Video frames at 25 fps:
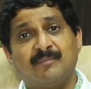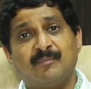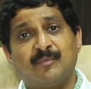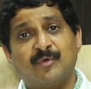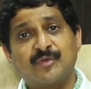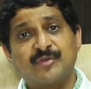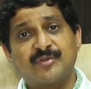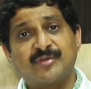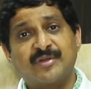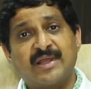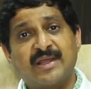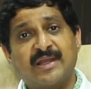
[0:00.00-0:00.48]

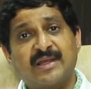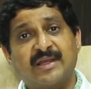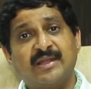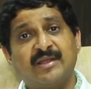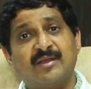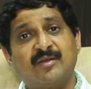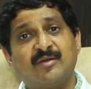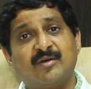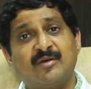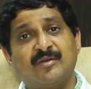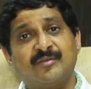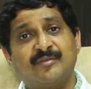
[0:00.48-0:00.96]
most
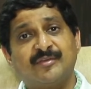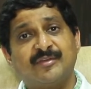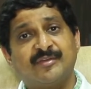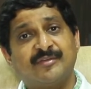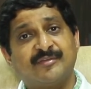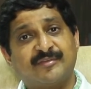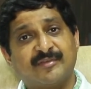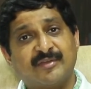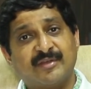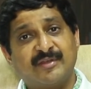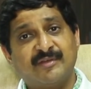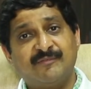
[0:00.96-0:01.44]
likely
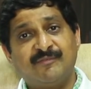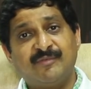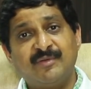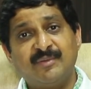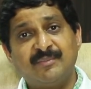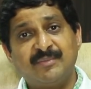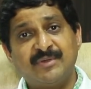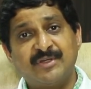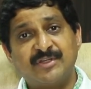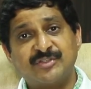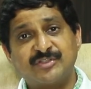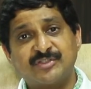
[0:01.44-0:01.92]
causes
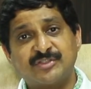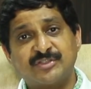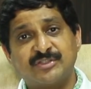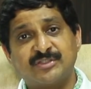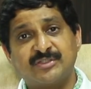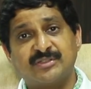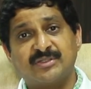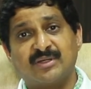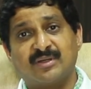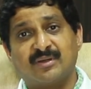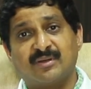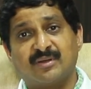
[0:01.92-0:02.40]

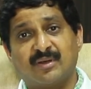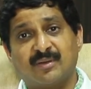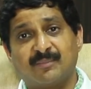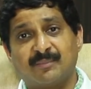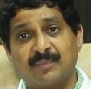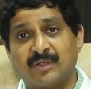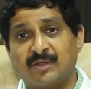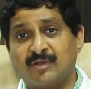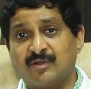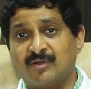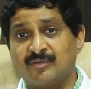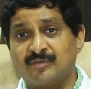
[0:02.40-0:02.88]

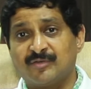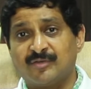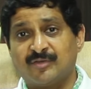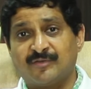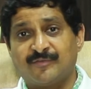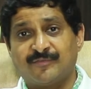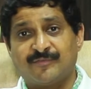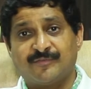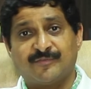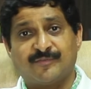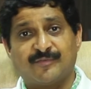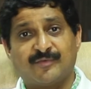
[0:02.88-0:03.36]
inflammation because
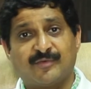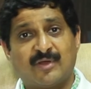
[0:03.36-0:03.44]
of